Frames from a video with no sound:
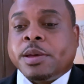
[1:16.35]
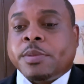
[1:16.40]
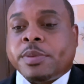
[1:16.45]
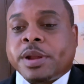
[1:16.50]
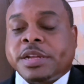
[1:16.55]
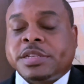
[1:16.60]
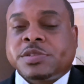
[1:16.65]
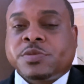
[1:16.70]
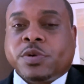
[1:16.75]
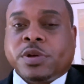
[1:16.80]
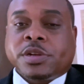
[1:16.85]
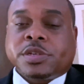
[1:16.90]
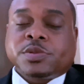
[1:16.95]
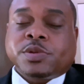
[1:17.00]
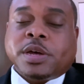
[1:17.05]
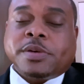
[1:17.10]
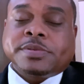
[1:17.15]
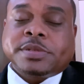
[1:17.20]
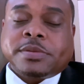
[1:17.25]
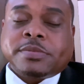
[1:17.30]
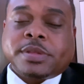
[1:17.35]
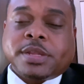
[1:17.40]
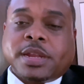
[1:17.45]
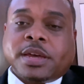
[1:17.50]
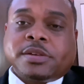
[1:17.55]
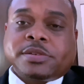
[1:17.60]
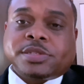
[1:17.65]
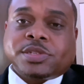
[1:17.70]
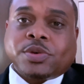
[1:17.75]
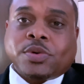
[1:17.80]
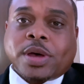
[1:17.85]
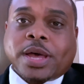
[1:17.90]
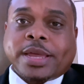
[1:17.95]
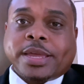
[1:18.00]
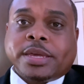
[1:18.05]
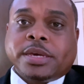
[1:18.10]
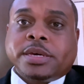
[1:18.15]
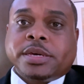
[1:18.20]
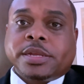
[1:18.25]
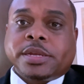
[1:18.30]
but I just wanted to swap something out so I
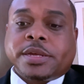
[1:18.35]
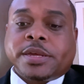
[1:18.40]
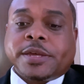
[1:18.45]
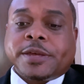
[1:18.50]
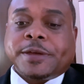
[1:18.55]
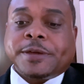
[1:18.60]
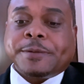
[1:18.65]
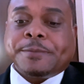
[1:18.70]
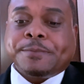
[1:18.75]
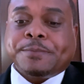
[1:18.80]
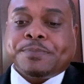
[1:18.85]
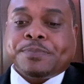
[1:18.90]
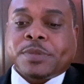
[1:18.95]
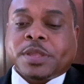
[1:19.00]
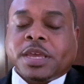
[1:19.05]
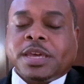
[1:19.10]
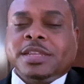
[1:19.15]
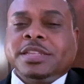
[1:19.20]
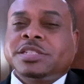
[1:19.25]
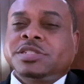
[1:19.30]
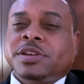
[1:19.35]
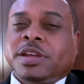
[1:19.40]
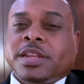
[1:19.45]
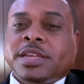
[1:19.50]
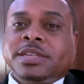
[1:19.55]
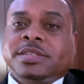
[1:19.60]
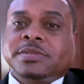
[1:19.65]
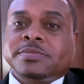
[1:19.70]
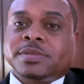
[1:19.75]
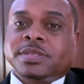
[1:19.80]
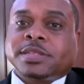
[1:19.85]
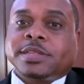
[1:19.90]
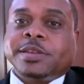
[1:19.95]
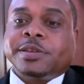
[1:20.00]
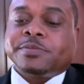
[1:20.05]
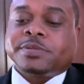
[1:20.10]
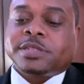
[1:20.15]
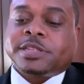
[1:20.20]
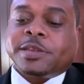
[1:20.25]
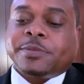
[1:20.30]
could at least try to get some
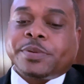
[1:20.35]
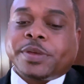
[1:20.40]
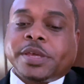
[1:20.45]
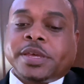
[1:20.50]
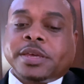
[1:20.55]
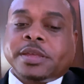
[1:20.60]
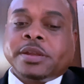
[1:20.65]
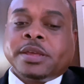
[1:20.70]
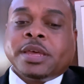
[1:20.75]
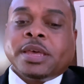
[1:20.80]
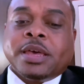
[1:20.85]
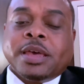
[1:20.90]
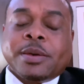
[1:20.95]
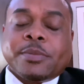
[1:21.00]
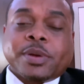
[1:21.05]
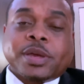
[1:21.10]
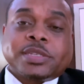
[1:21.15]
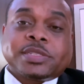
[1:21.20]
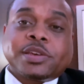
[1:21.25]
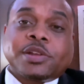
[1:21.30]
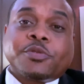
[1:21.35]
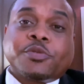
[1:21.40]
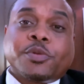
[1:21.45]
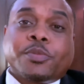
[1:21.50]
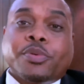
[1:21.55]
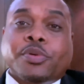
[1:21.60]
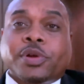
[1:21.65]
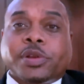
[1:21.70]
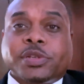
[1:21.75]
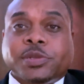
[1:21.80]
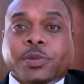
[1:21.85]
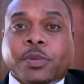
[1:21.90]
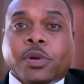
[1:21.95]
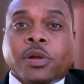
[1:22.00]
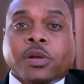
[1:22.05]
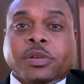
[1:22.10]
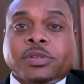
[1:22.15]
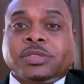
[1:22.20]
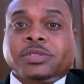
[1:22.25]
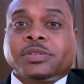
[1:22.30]
sleep in, because I don't report
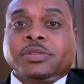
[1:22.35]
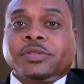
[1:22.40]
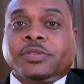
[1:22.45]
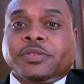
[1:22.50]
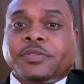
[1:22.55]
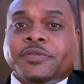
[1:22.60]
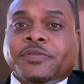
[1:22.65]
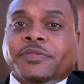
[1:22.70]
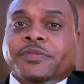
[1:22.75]
tomorrow until